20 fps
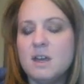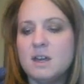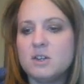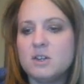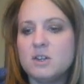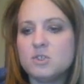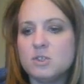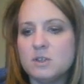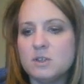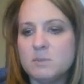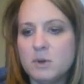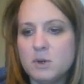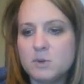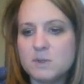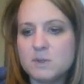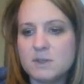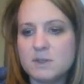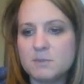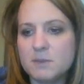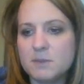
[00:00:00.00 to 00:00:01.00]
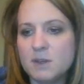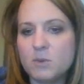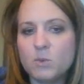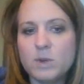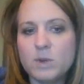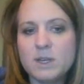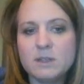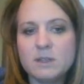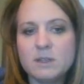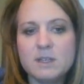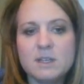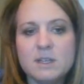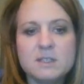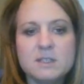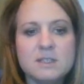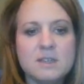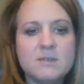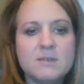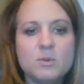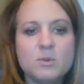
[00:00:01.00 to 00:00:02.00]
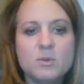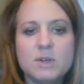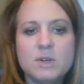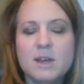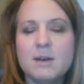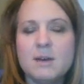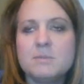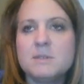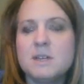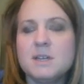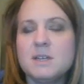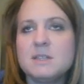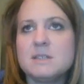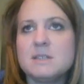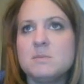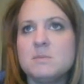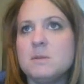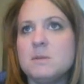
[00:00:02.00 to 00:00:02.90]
I usually post something weekly to give you any updates,